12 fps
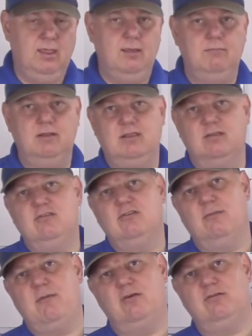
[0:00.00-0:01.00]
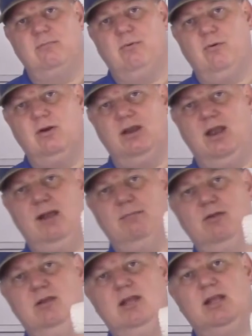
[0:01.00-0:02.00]
But this is the most important hammer
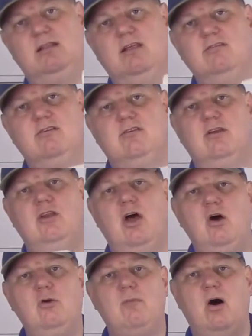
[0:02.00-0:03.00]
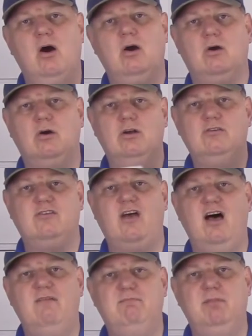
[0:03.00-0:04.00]
you need. This is a no-mar or a
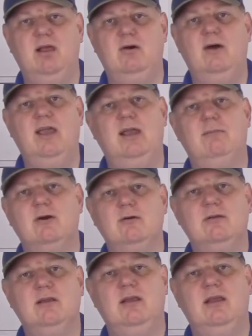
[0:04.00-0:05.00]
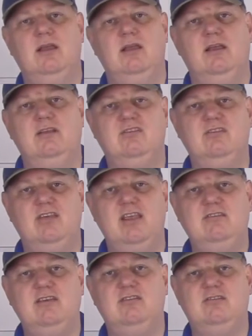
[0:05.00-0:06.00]
soft blow hammer. This is
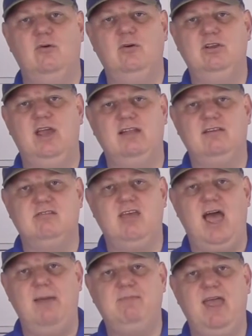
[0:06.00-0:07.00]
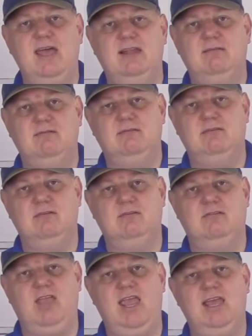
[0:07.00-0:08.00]
easy, so when you have to tap that
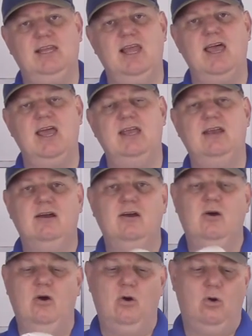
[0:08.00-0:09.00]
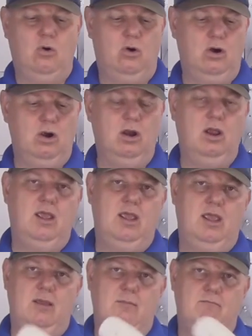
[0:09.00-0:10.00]
stand leg or
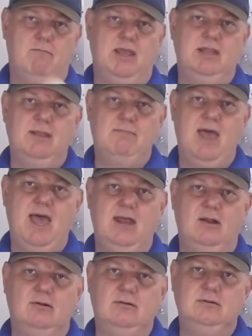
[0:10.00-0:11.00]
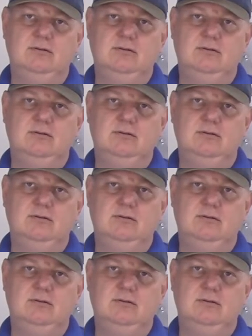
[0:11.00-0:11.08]
bend the metal,